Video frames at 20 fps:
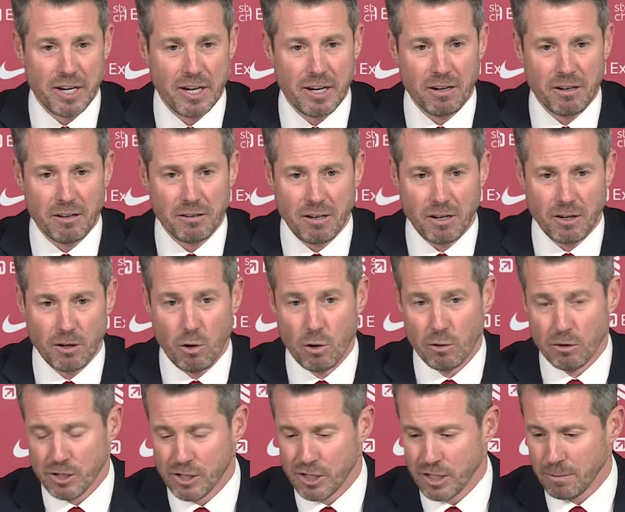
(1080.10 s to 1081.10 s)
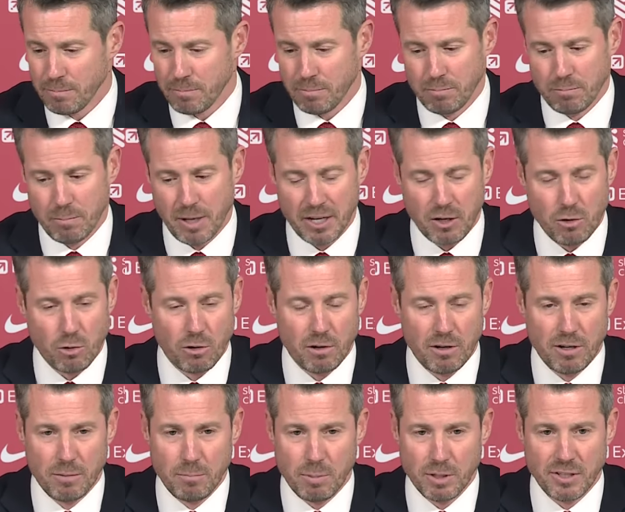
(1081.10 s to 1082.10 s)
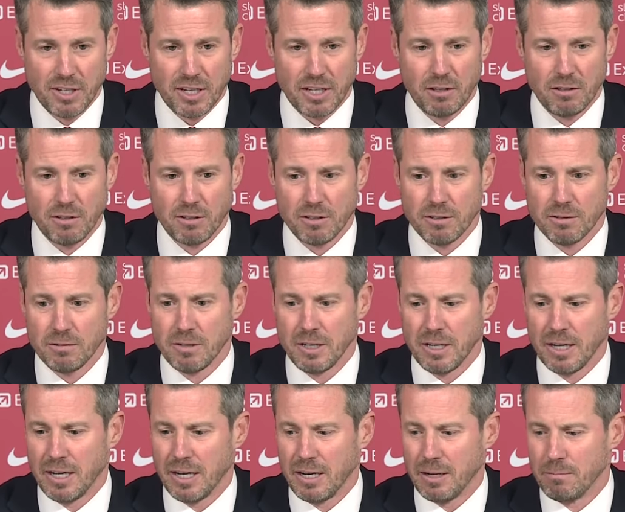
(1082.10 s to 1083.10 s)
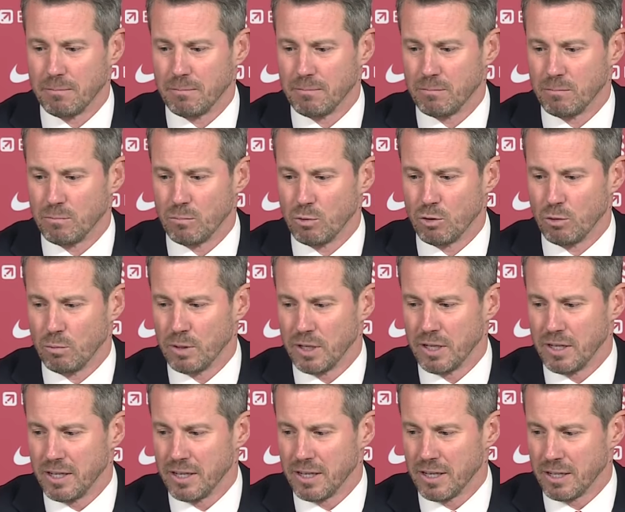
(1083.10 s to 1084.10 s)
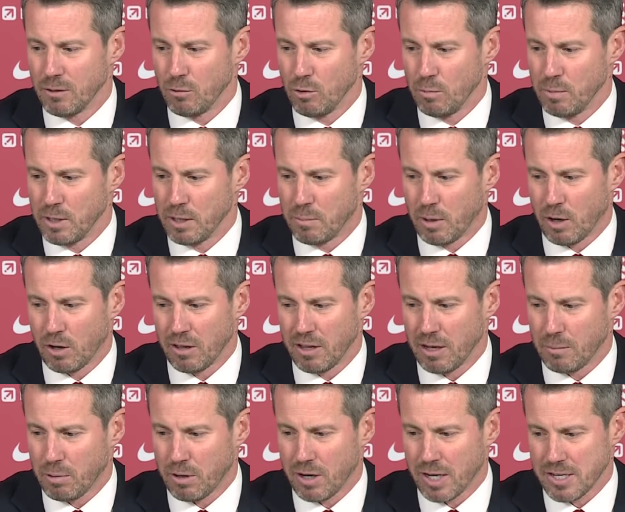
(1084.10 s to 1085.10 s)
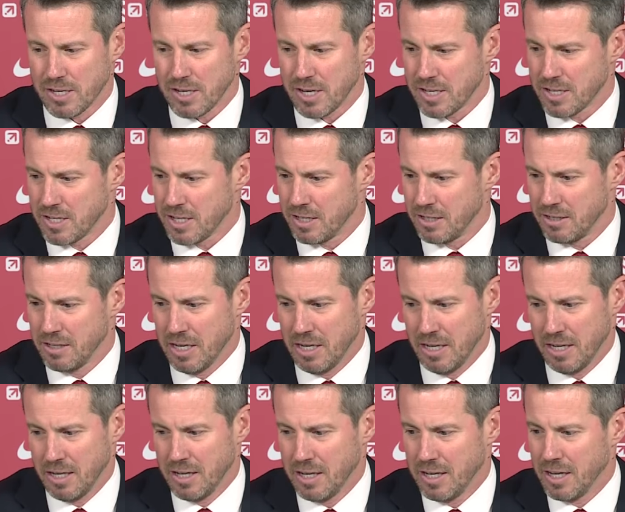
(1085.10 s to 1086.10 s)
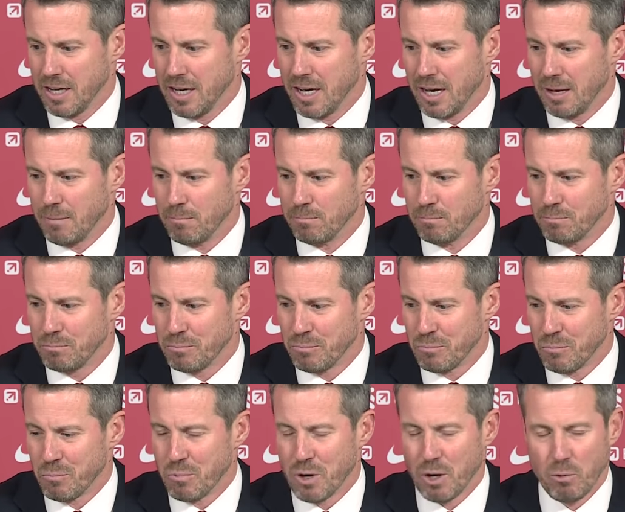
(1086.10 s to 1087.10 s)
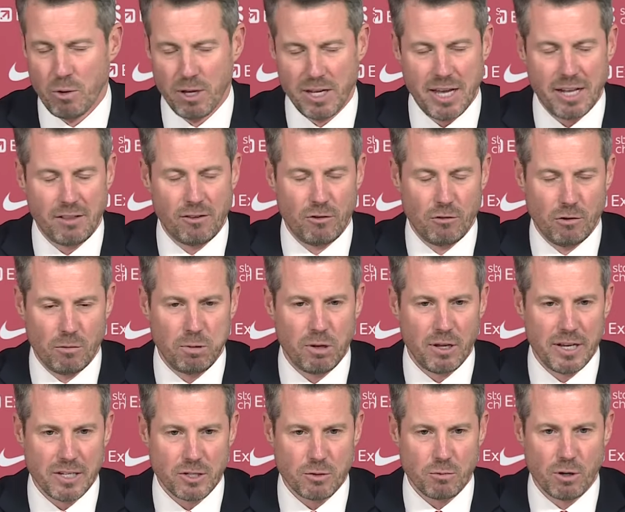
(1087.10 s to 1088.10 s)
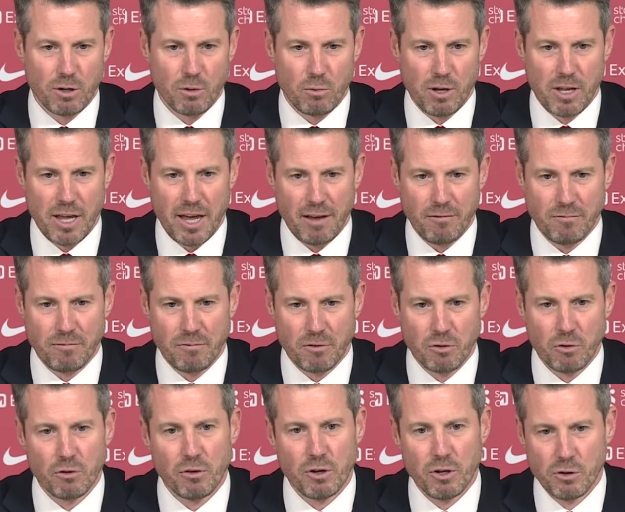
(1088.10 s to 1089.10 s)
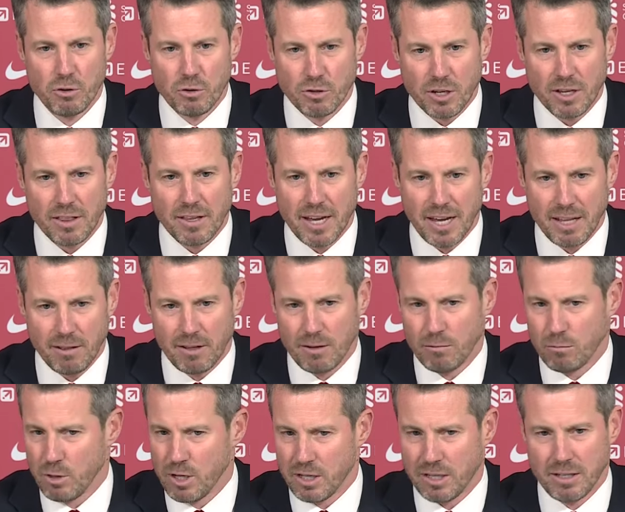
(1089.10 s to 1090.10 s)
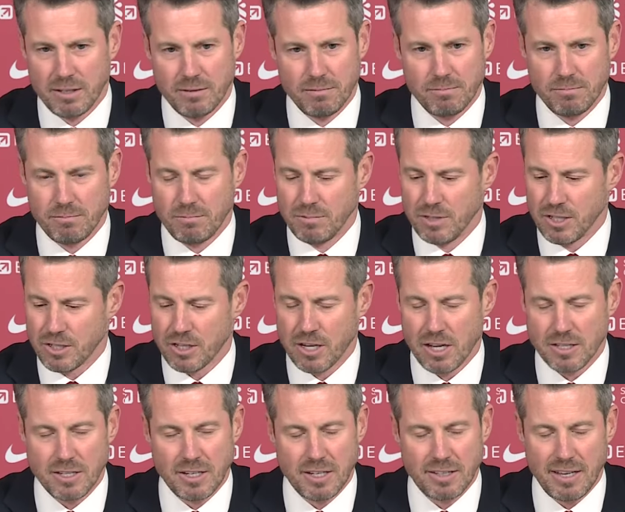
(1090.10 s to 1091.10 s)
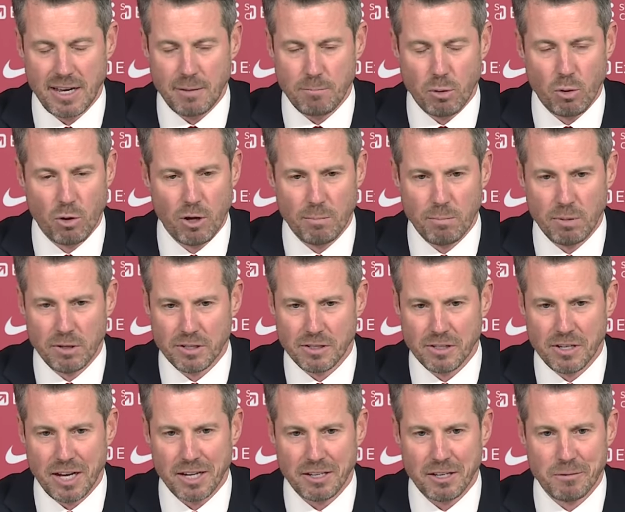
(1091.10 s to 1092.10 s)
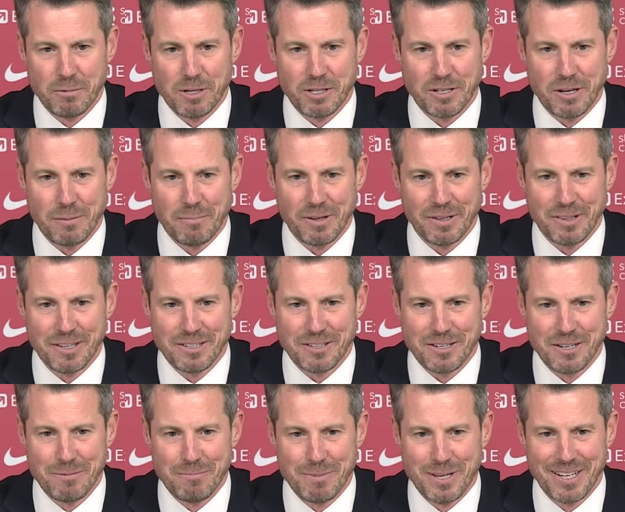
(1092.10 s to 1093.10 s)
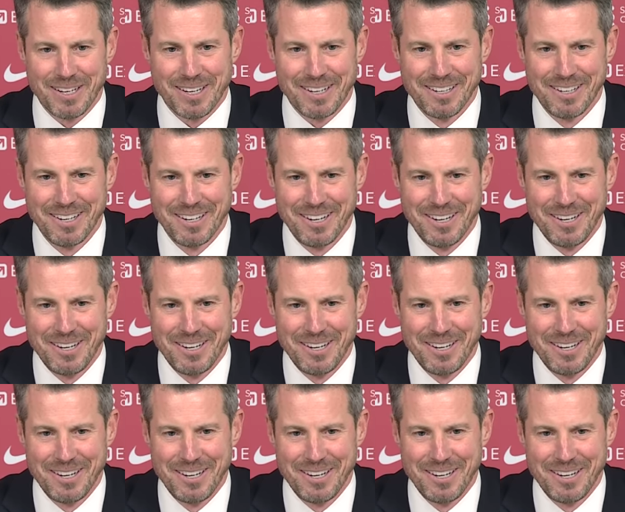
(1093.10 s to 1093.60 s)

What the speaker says: are here, our ownership, Mike Gordon in particular, will be a part of that process. And when we get to a place where we have further news on that, then we can discuss it at that point. But it's not going to be something that's going to be a